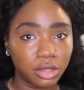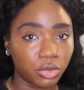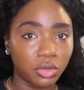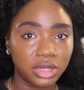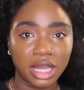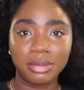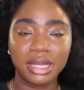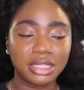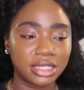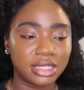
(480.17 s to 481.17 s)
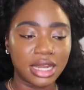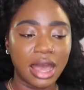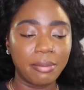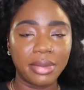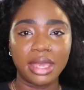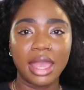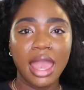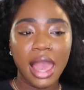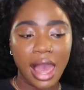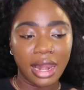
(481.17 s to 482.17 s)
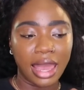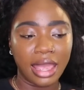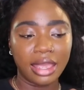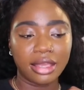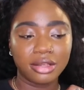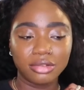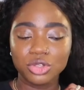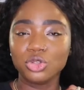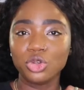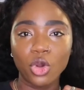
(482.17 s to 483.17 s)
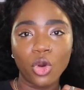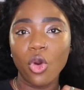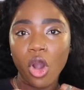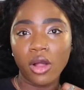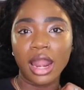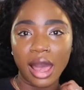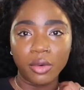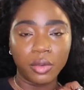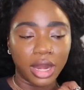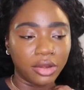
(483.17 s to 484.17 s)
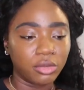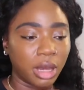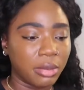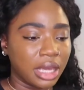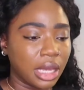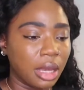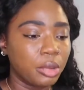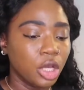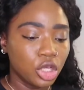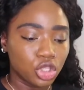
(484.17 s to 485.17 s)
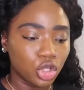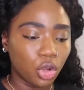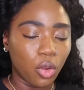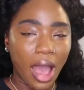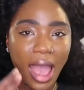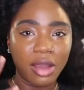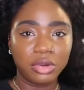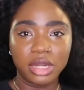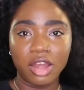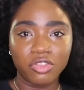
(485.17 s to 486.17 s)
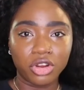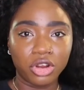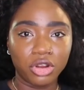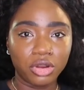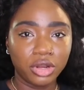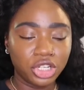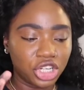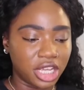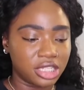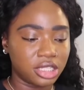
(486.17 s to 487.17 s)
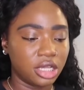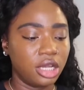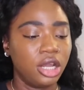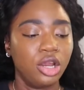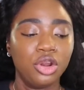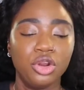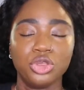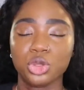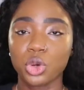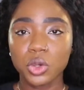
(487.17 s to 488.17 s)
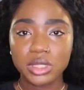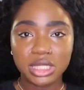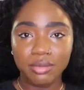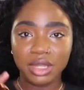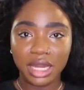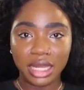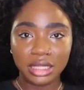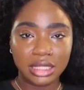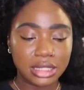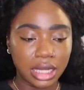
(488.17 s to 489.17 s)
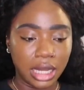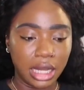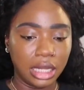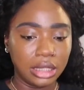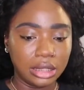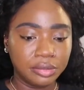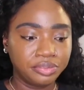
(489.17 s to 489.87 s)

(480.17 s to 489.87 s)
wrong with that, but that's just not me. I like to go all out when I do my makeup, so I would never just throw something like this on